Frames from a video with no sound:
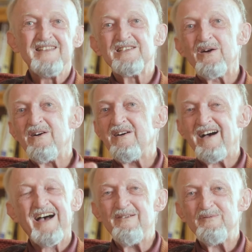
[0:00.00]
So
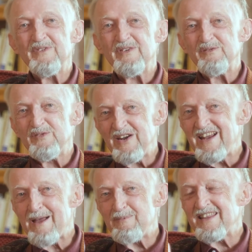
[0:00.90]
I'm very
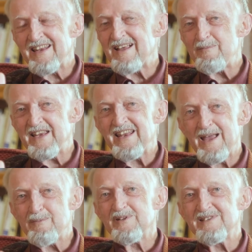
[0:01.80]
happy that I've been
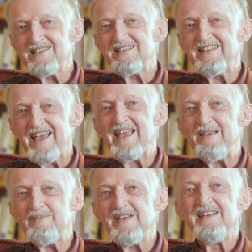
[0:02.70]
able to
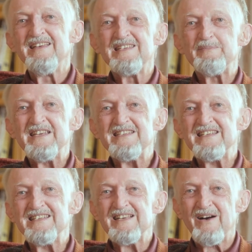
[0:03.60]
name
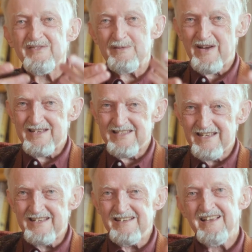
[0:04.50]
species after my
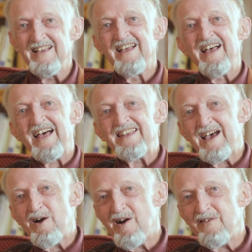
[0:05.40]
son and
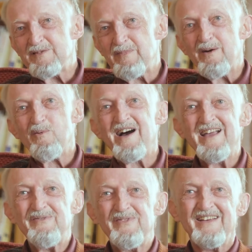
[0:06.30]
now after my
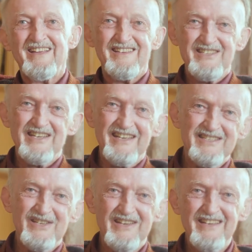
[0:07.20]
wife, and she in
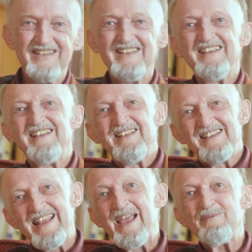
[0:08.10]

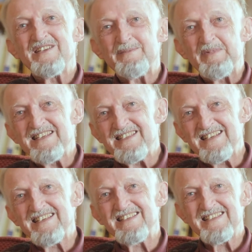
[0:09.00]
turn named a
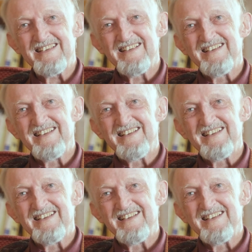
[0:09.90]
species